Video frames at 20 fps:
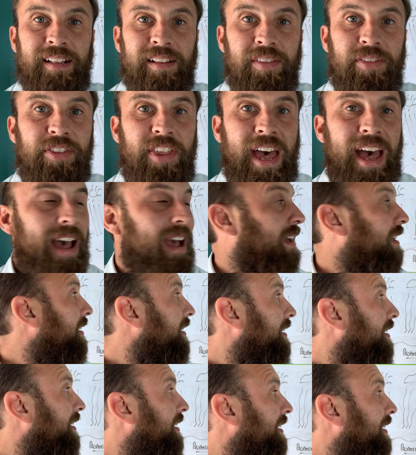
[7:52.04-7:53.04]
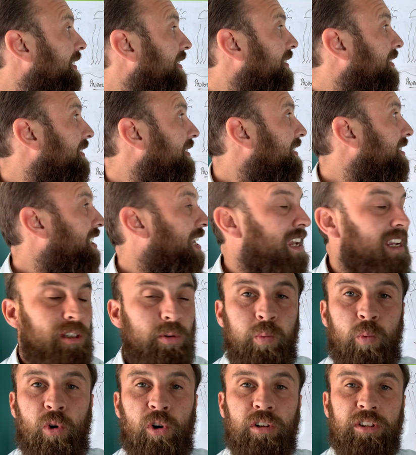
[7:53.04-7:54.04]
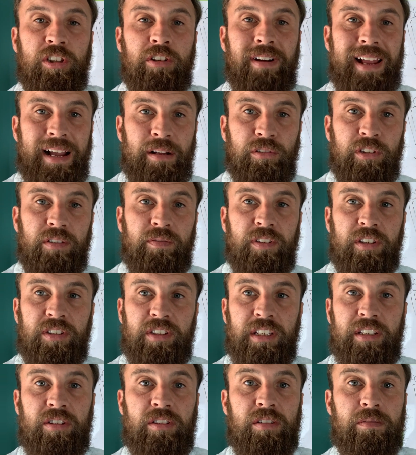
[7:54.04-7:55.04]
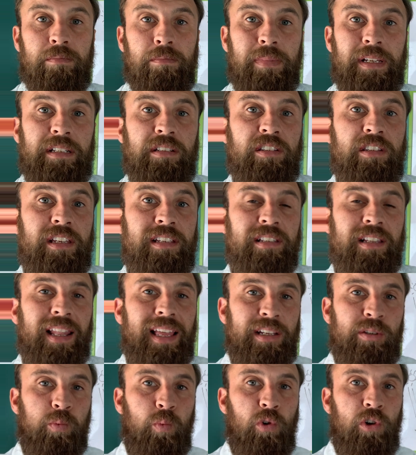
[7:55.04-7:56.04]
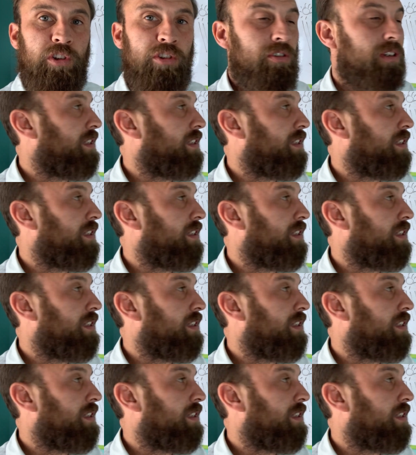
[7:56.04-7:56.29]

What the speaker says: that takes water out of the system, means there's less water